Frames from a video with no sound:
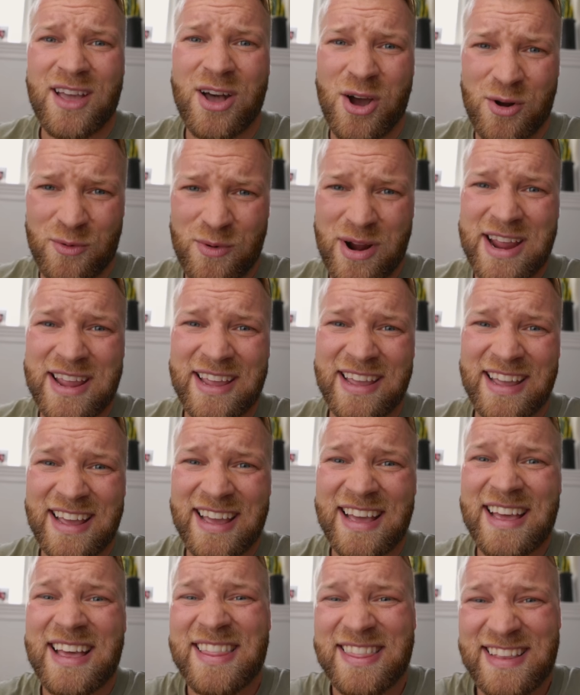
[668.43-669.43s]
Alright,
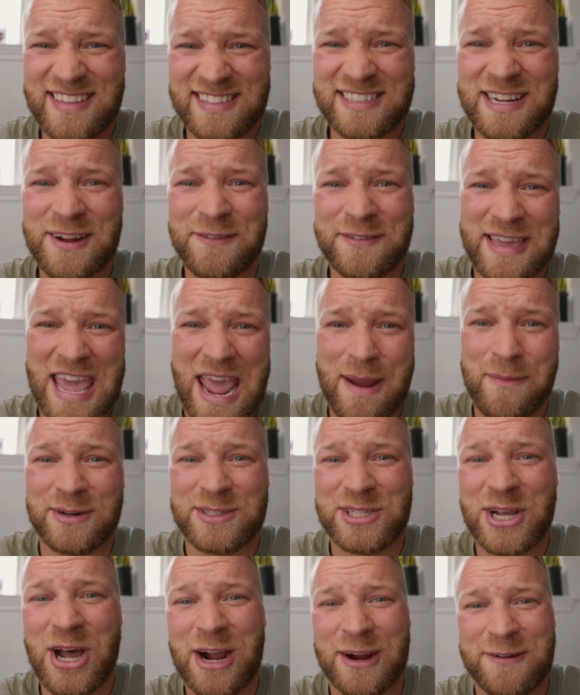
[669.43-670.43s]
this is enough camera
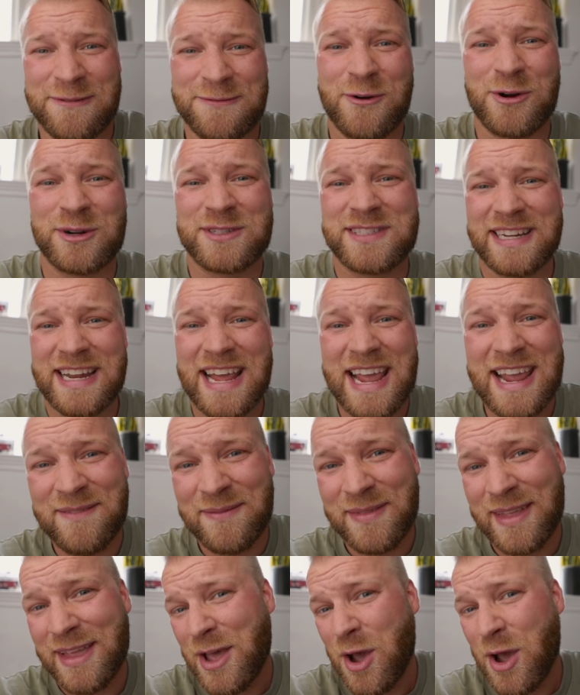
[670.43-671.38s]
talk for today.